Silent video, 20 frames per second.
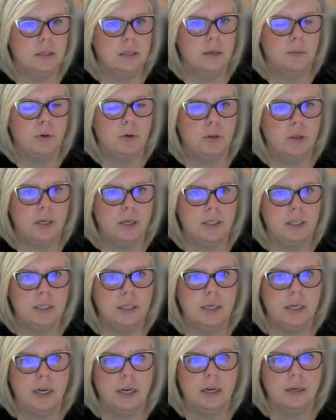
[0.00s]
Double click to
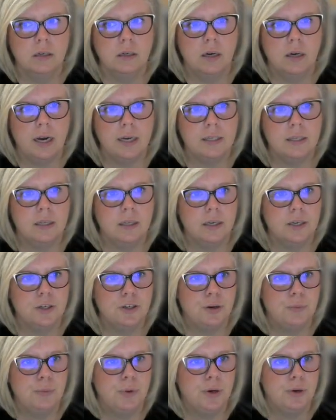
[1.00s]
get out of
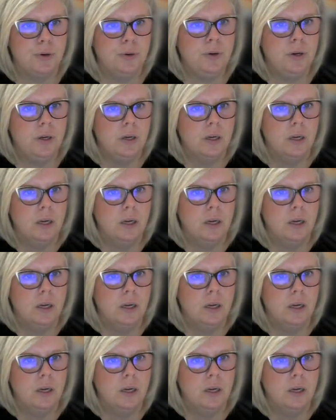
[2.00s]
isolation mode.